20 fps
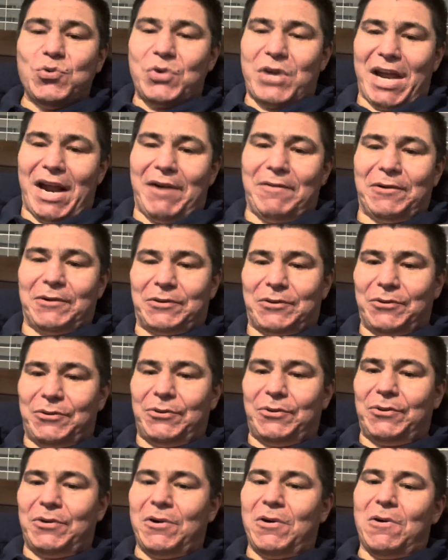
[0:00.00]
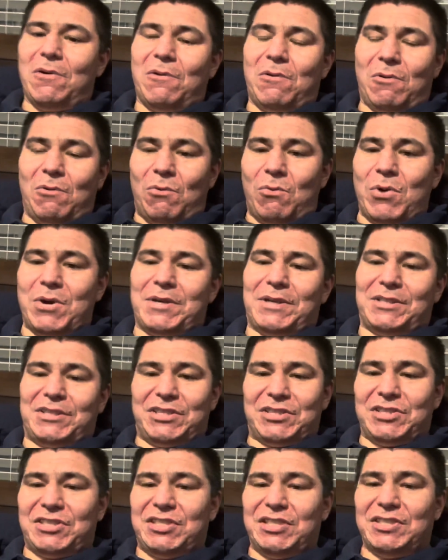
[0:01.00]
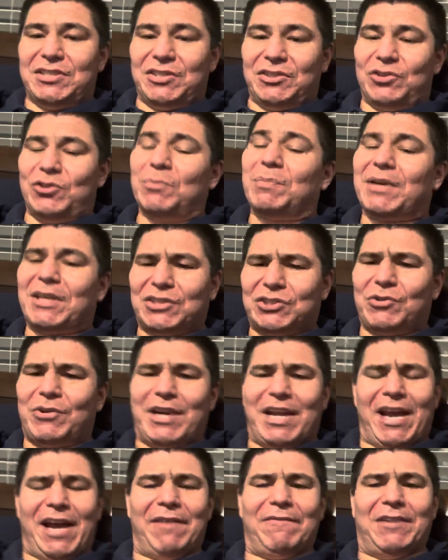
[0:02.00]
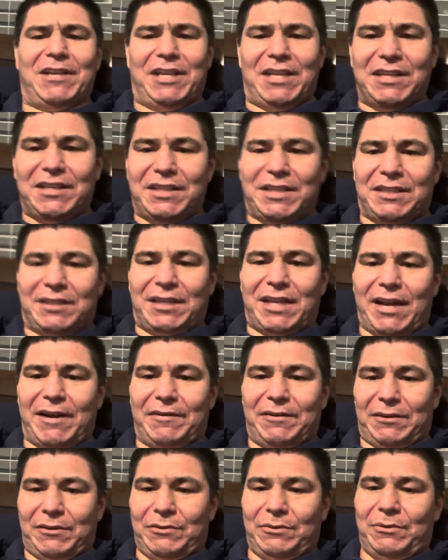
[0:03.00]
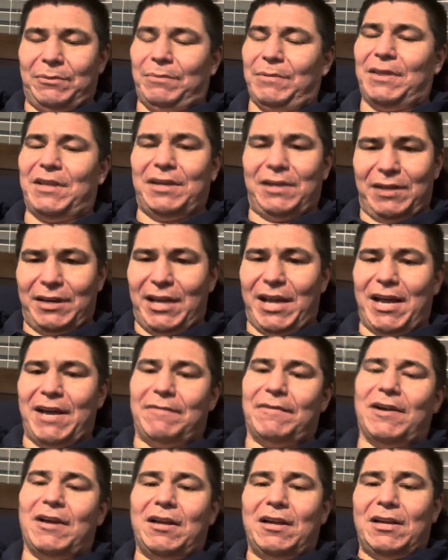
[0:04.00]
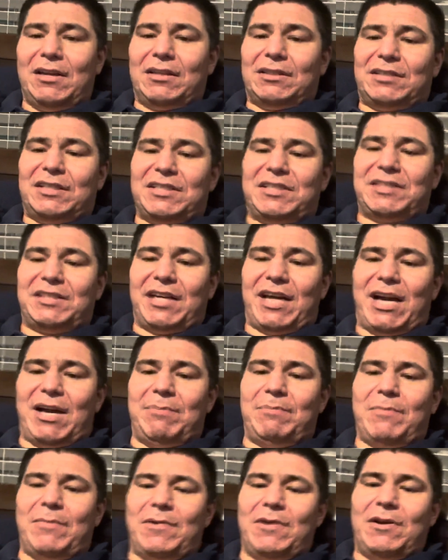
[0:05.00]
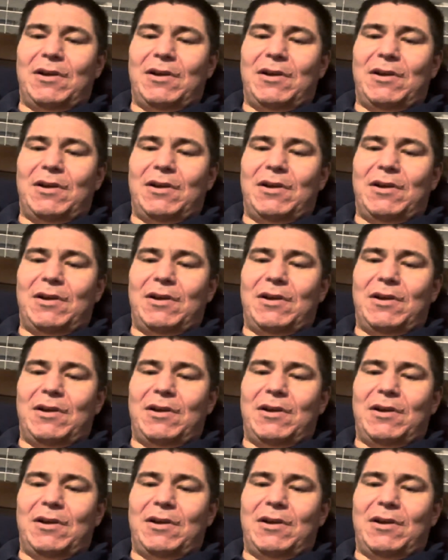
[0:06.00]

character? What is in season 2? Because they already have an Indian character, and they're gonna have this time